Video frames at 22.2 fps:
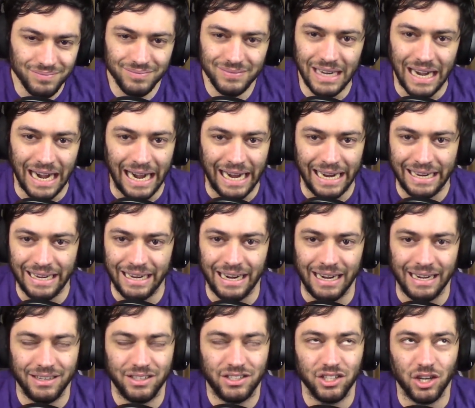
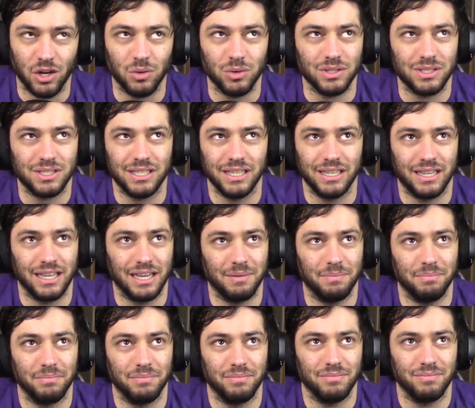I don't see
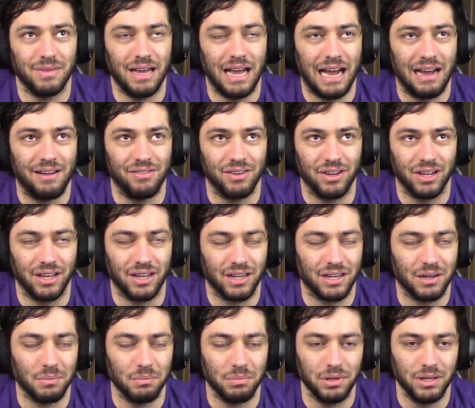them having it
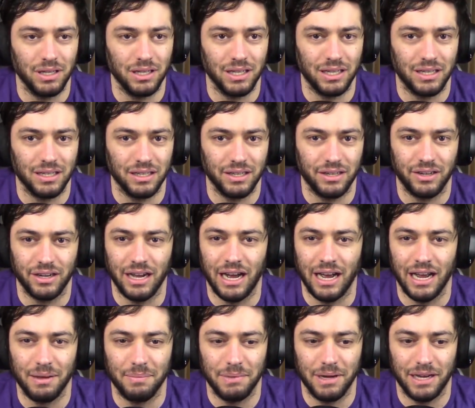completely cleared.
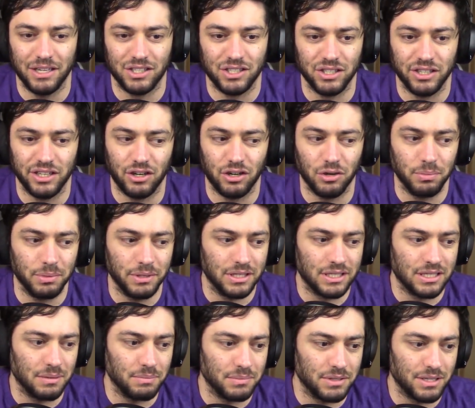I imagine there will be
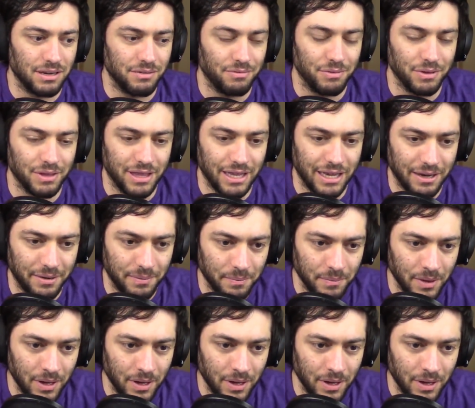some stuff with that.